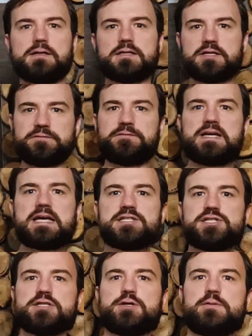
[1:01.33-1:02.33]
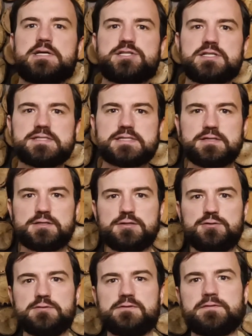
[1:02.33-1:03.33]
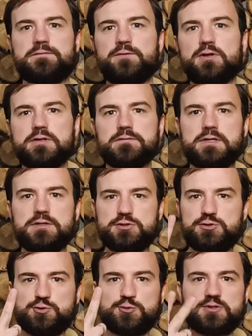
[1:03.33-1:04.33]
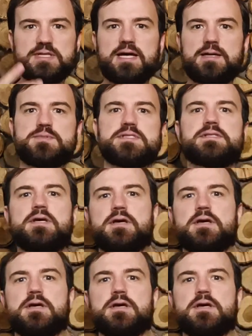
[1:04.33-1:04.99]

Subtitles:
Clarification questions include the following two types.